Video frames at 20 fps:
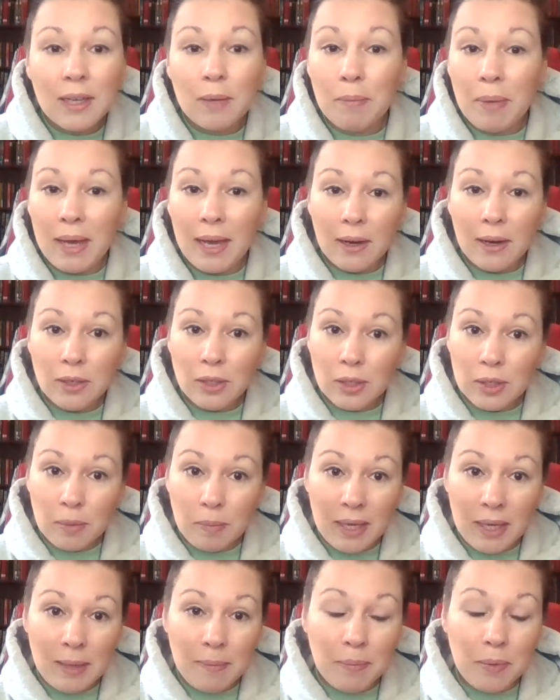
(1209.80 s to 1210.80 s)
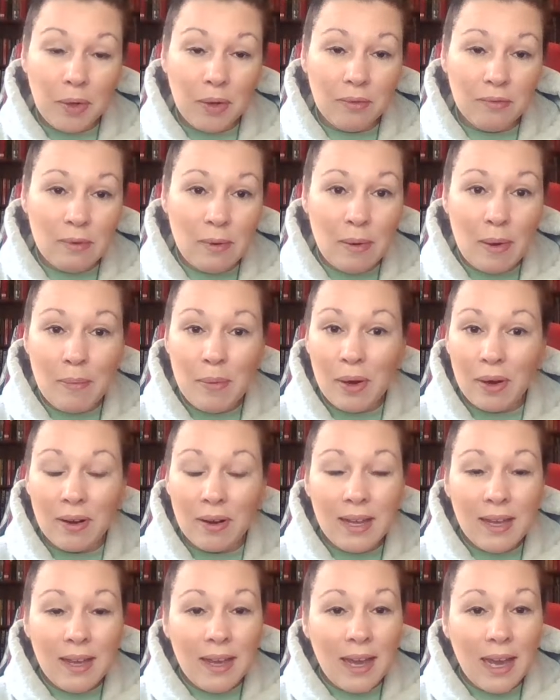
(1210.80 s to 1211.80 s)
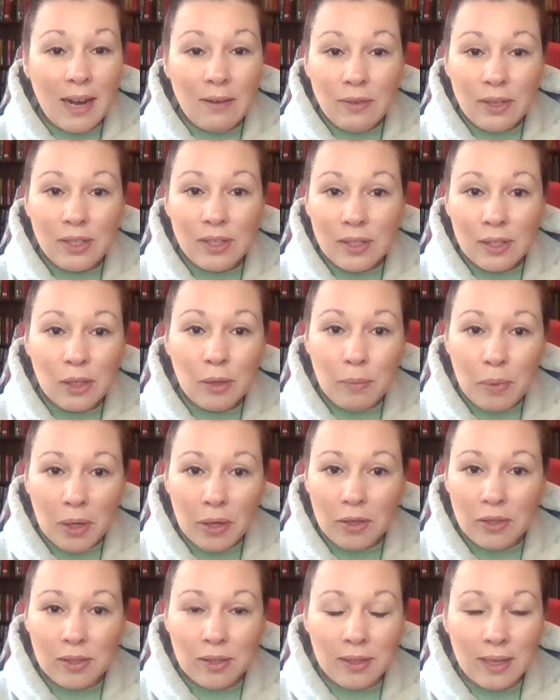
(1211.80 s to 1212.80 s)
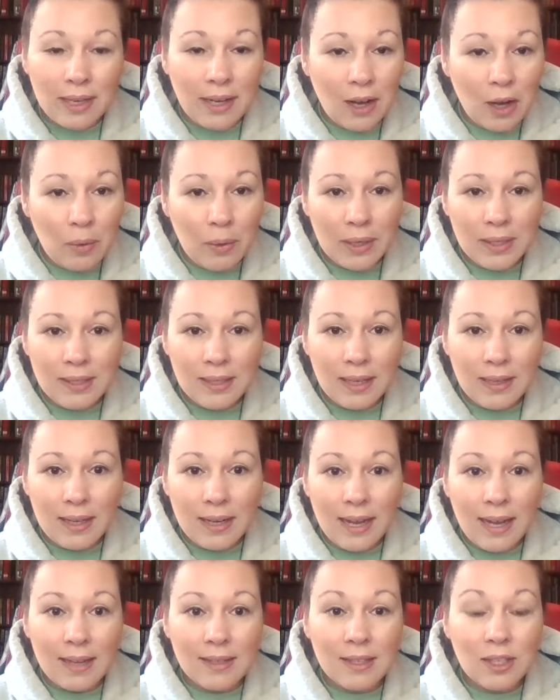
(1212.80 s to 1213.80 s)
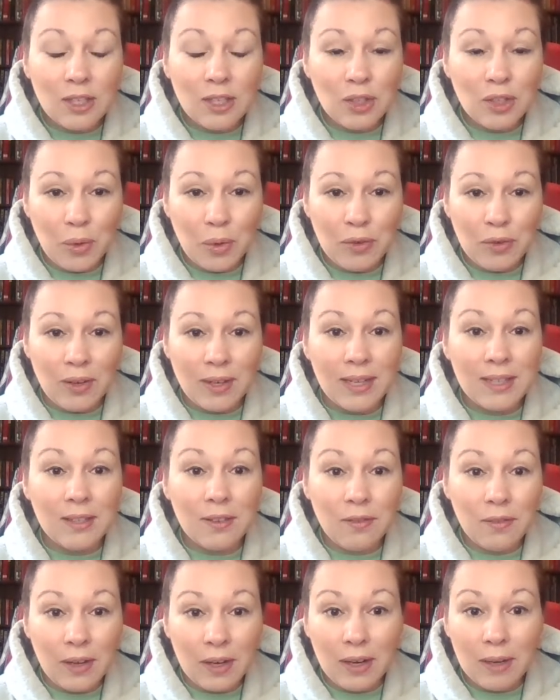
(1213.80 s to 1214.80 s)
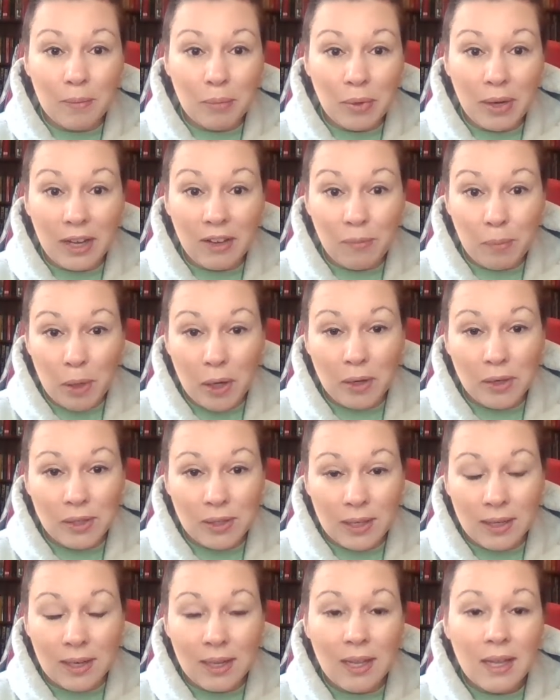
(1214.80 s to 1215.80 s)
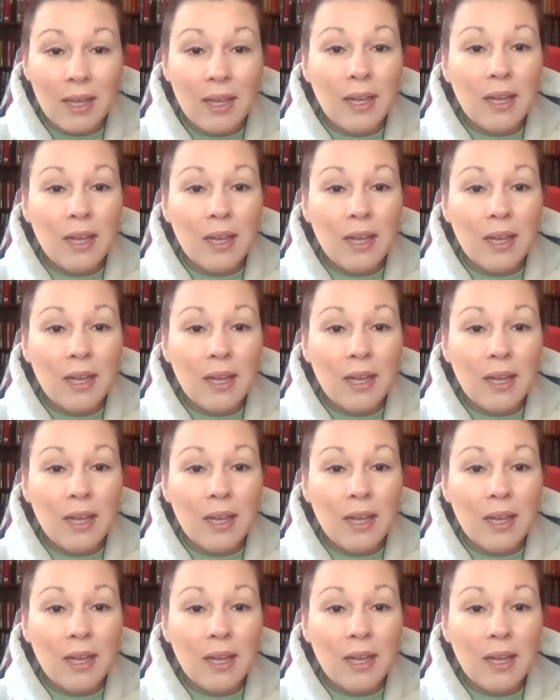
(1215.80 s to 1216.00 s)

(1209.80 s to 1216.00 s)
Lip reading: Compared to the people. Remember, every single person, I always say, that has a storefront is a very brave person.